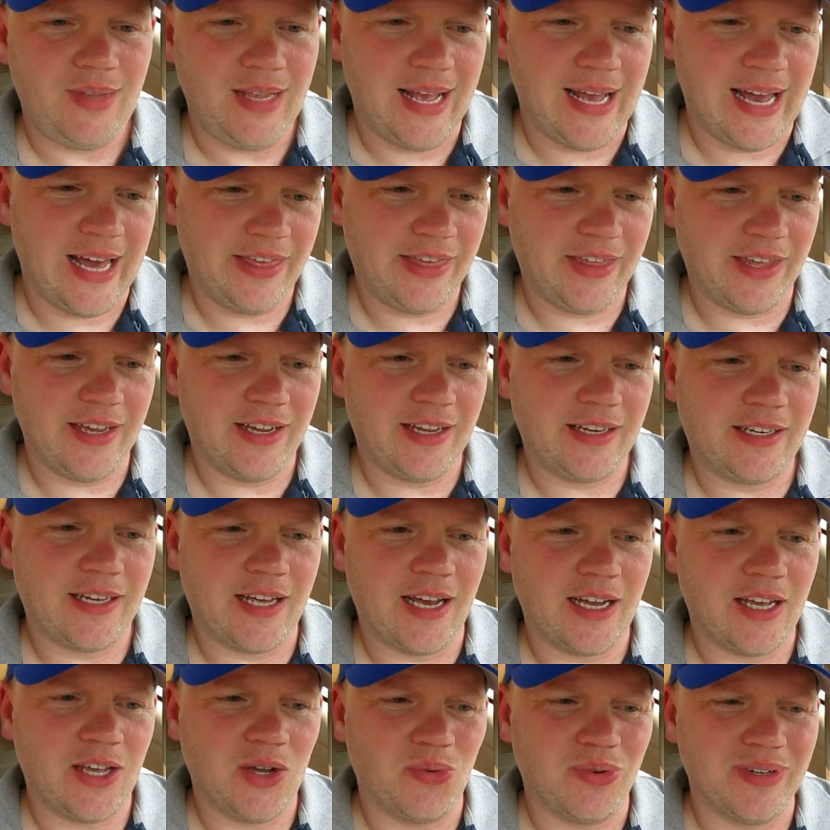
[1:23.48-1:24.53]
I think
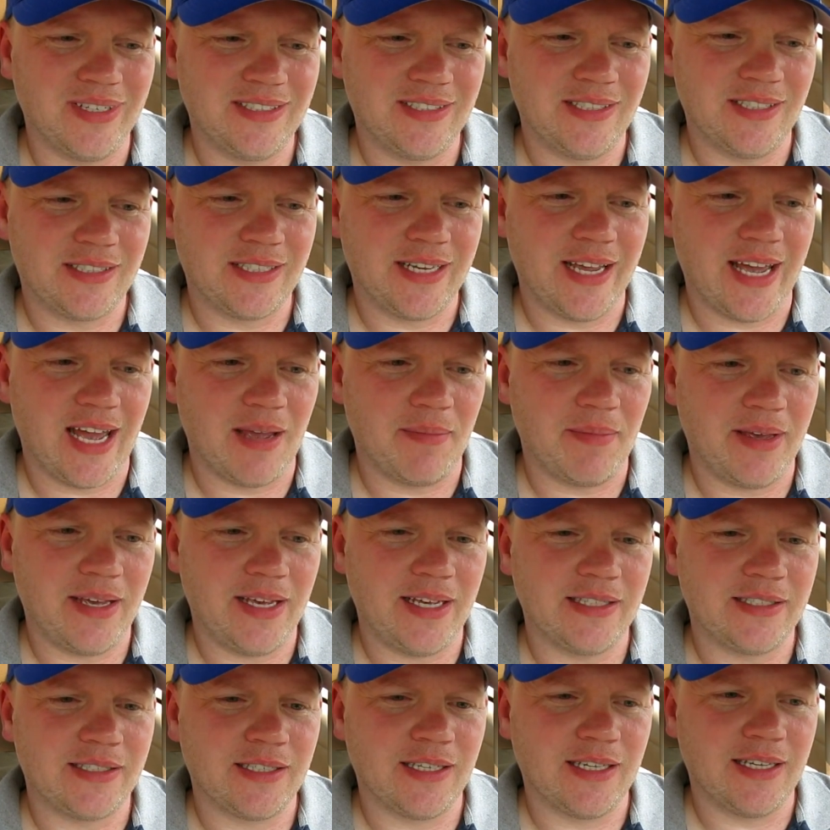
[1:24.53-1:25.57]
Kentucky wins this game
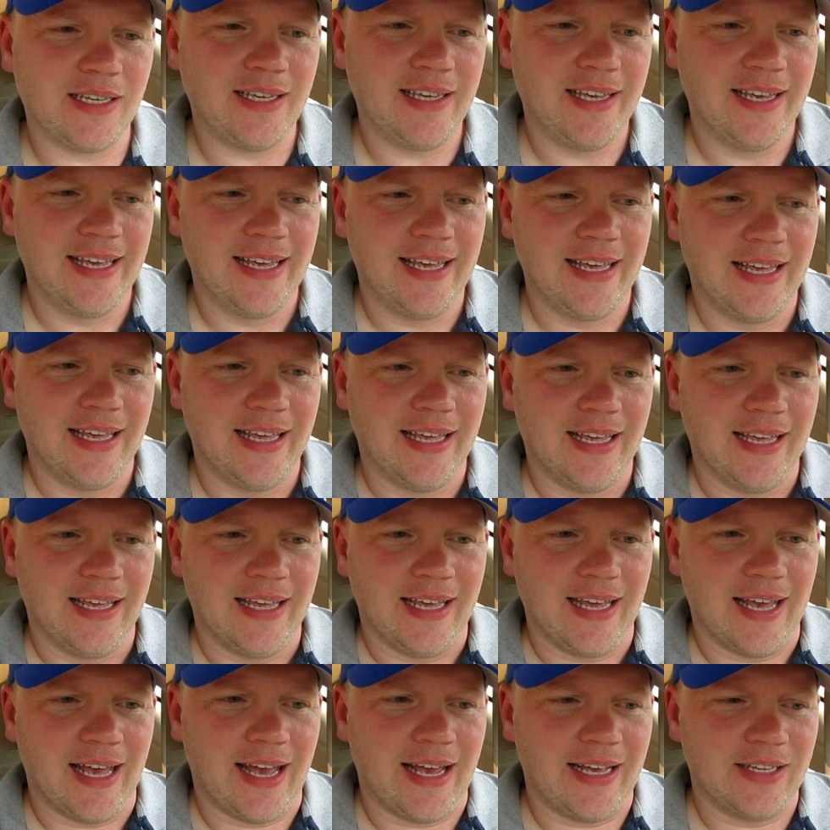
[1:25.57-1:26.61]
easily
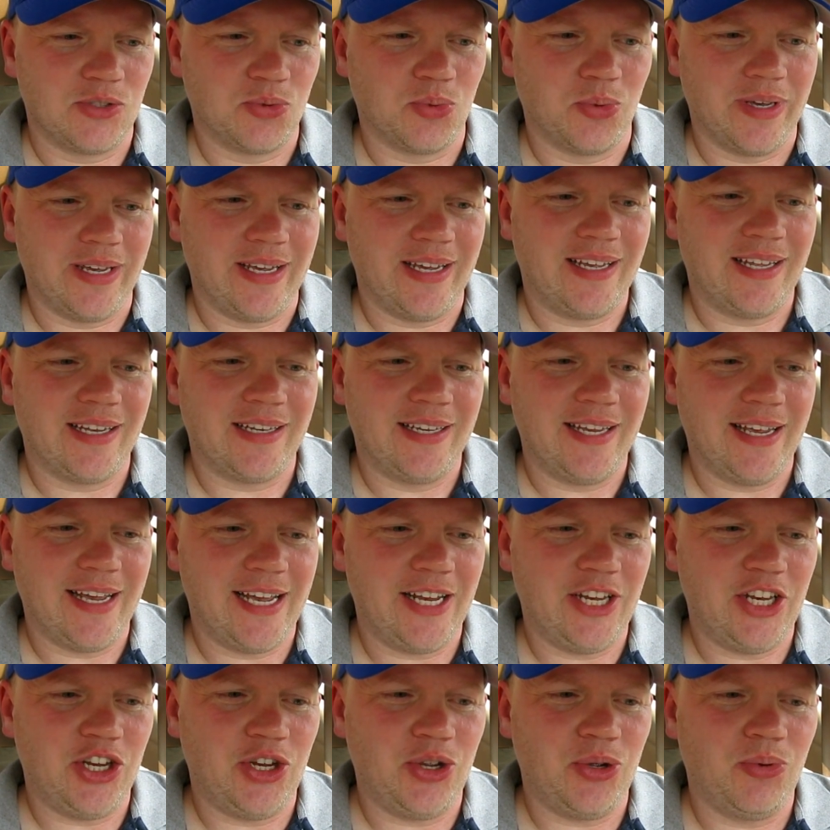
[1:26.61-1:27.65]
as we
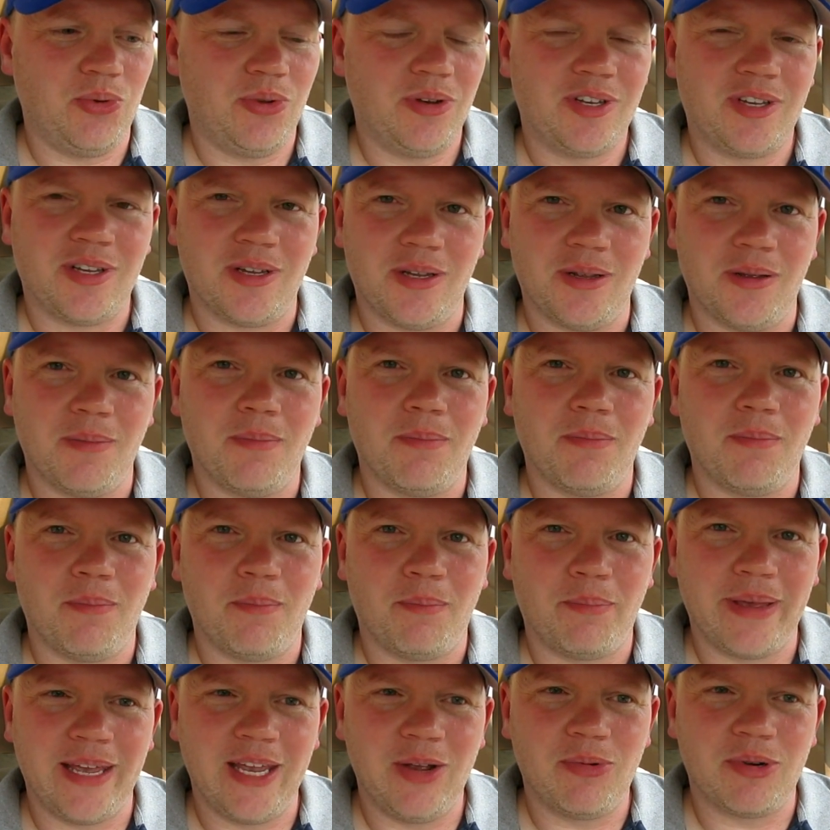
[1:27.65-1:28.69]
continue to
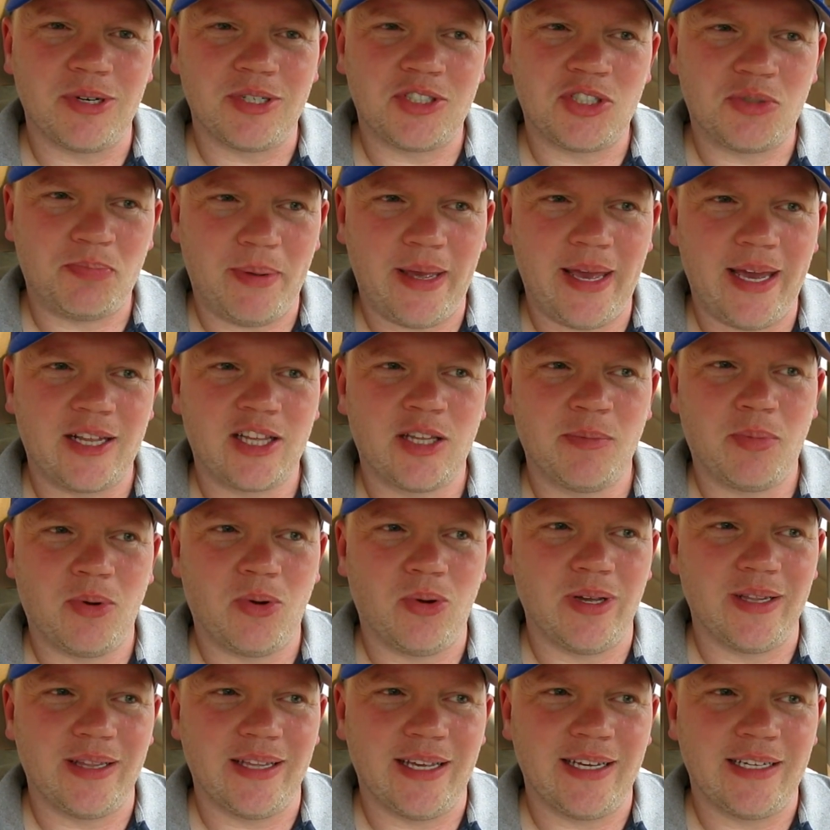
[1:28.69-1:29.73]
be
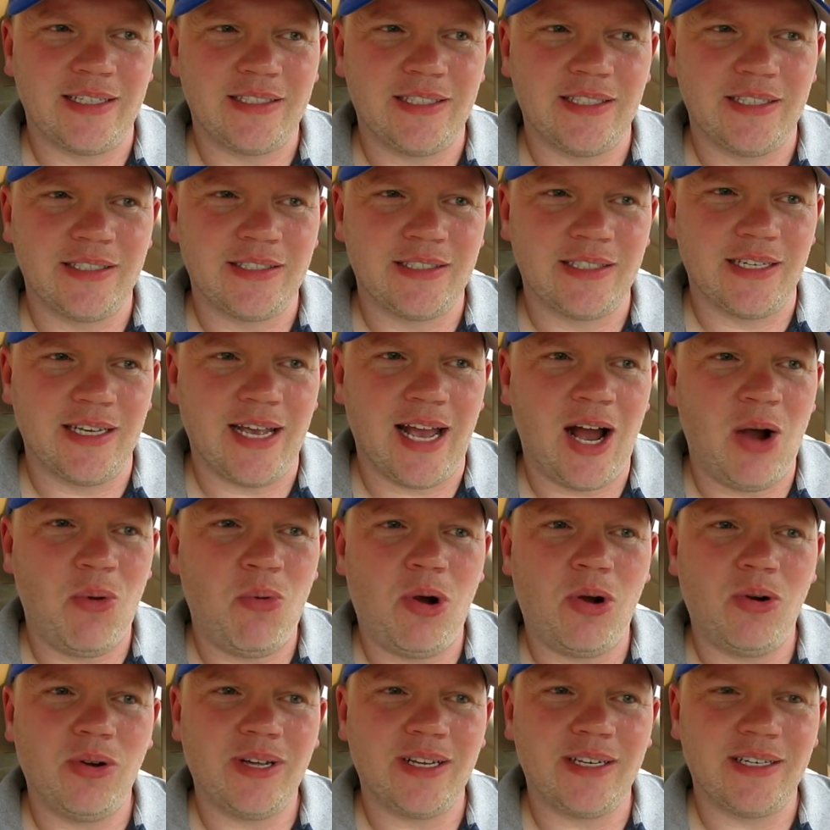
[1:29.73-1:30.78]
respectable in the SEC. I
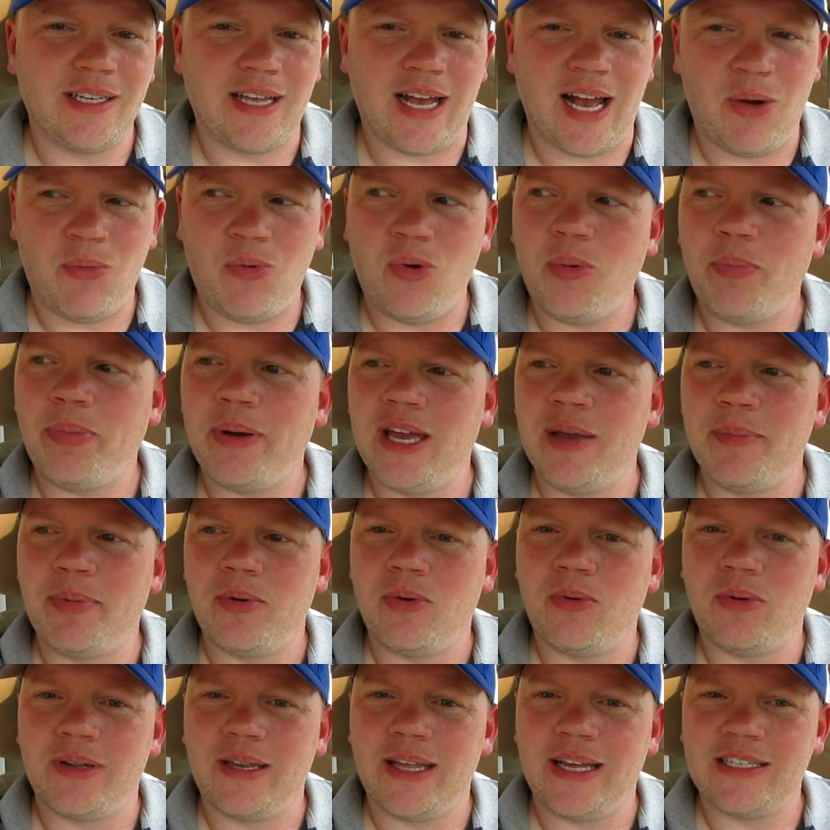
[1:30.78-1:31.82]
want
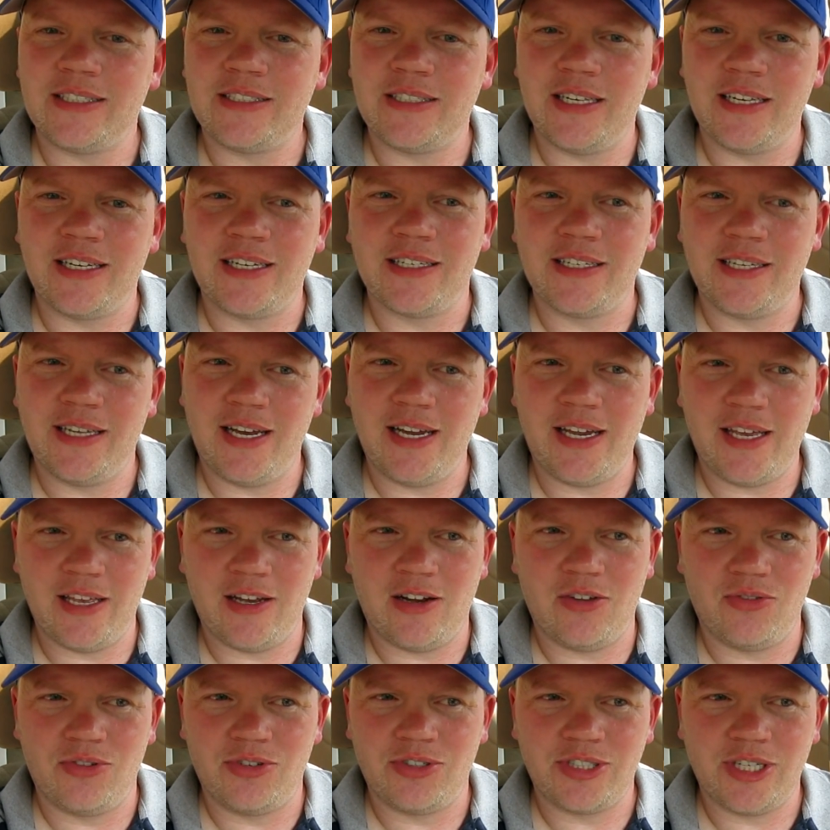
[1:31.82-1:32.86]
people, when they see Kentucky
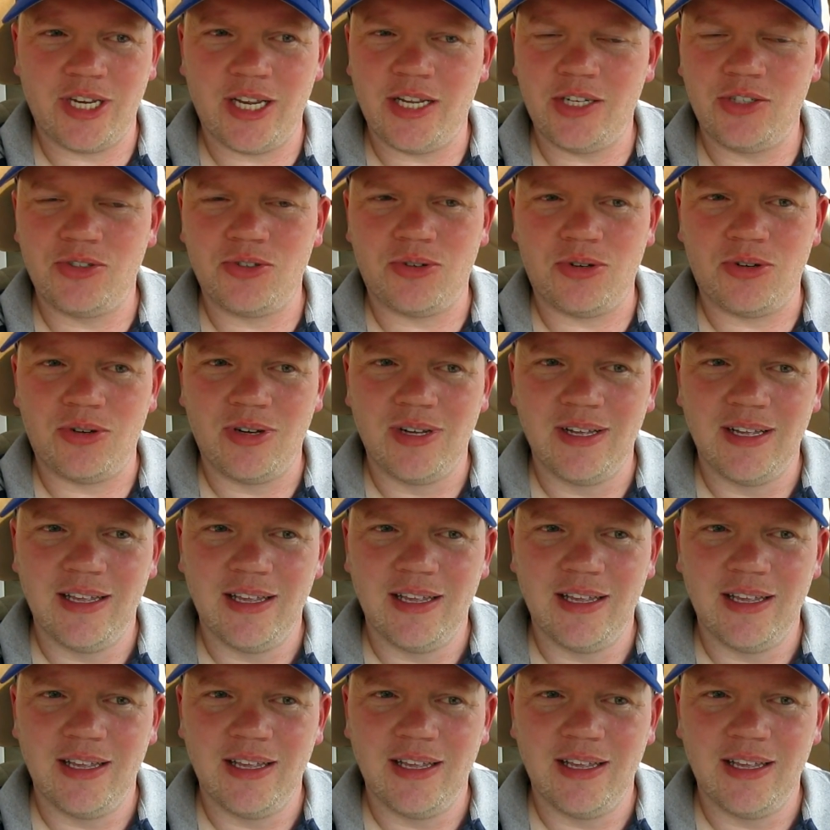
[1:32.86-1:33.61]
on their schedule,